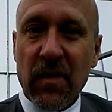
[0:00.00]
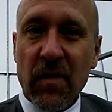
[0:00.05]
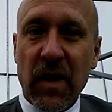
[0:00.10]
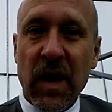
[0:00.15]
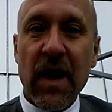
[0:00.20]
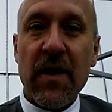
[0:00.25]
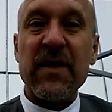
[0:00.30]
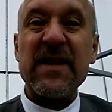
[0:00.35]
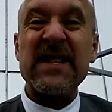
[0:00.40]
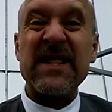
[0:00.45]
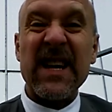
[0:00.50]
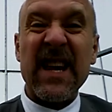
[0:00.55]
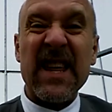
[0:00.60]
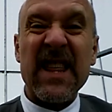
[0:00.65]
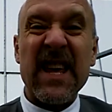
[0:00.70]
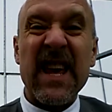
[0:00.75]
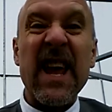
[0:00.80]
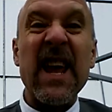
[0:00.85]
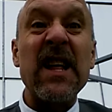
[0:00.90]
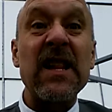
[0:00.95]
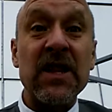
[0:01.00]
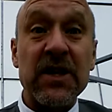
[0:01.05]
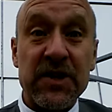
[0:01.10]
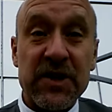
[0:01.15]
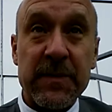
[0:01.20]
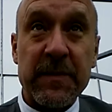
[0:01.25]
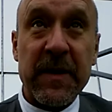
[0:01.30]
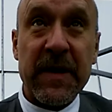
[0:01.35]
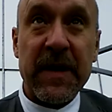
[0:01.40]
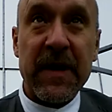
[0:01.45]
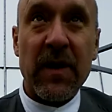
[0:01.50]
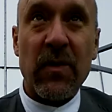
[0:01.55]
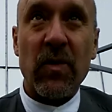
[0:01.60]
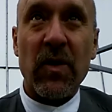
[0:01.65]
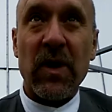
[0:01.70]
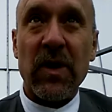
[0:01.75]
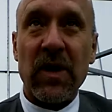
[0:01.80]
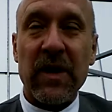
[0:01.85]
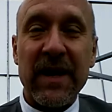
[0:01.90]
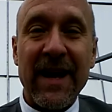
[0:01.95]
what I would say the English
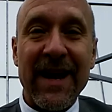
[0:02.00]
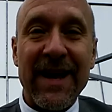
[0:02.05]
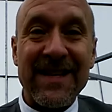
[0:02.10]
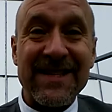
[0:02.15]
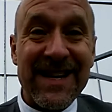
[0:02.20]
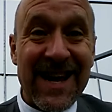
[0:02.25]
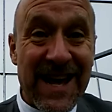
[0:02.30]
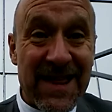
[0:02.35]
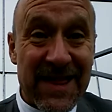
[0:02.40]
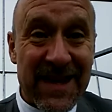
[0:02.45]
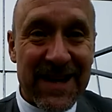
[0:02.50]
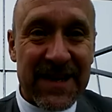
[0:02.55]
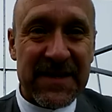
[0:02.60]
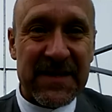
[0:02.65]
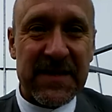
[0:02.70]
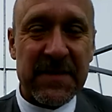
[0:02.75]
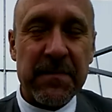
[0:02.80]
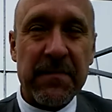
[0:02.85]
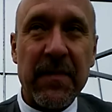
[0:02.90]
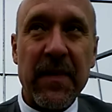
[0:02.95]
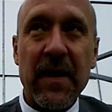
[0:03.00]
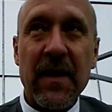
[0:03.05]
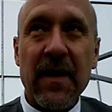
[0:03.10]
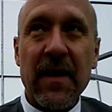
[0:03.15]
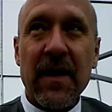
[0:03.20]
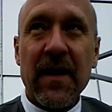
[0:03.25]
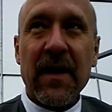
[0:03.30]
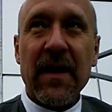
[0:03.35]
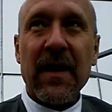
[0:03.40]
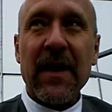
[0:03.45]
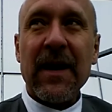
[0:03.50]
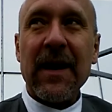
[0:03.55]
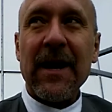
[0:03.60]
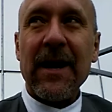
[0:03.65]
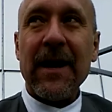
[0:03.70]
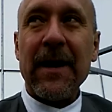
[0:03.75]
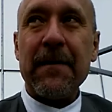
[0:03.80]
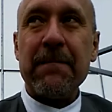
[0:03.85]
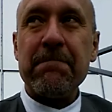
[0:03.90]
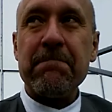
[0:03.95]
speaking world and its ethics.
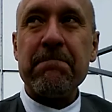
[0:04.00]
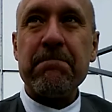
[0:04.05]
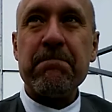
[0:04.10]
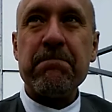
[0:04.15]
Um,